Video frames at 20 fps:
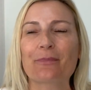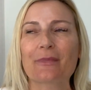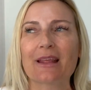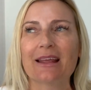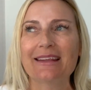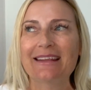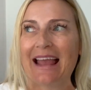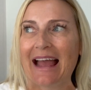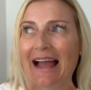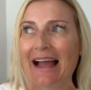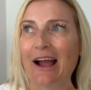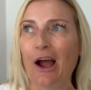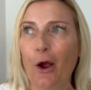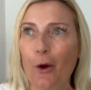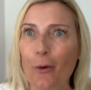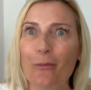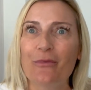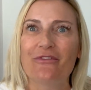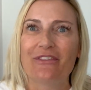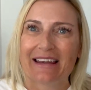yeah,
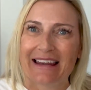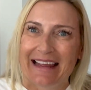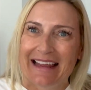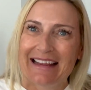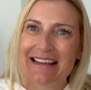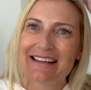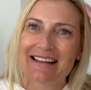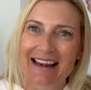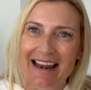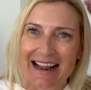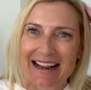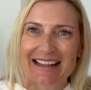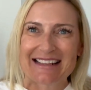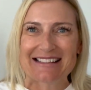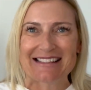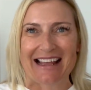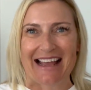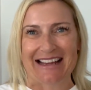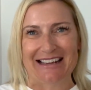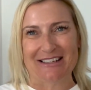hopefully, like I
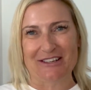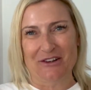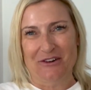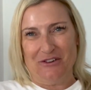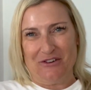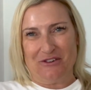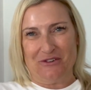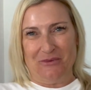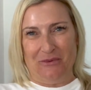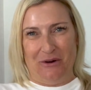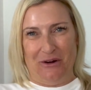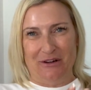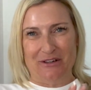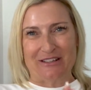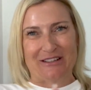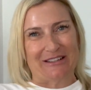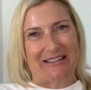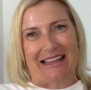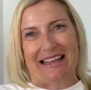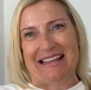say, touch wood,
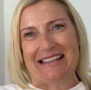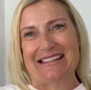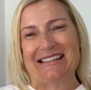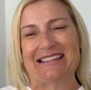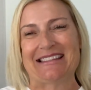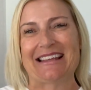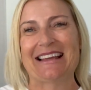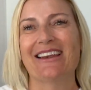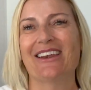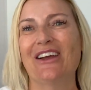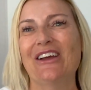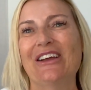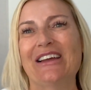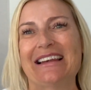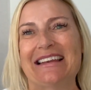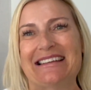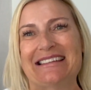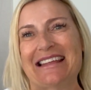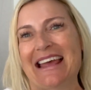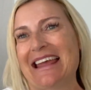because it is still
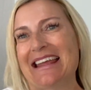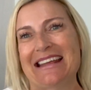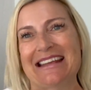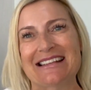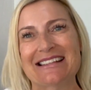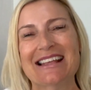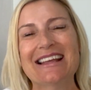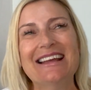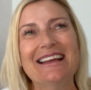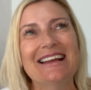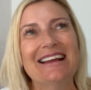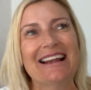early days.